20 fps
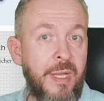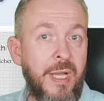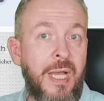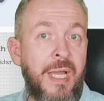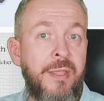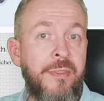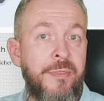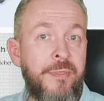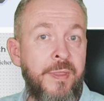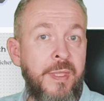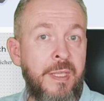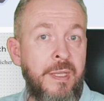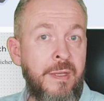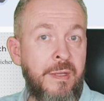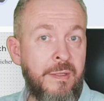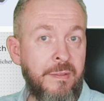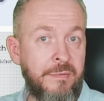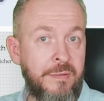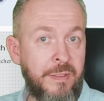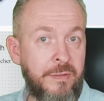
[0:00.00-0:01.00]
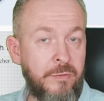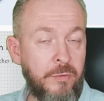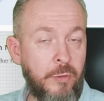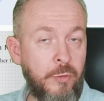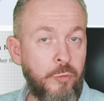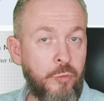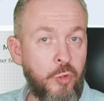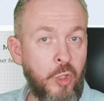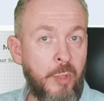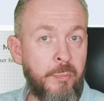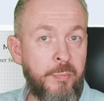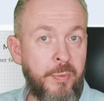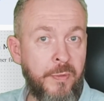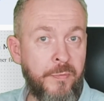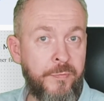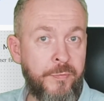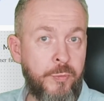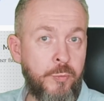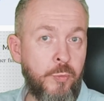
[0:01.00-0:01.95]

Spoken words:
I think that on top of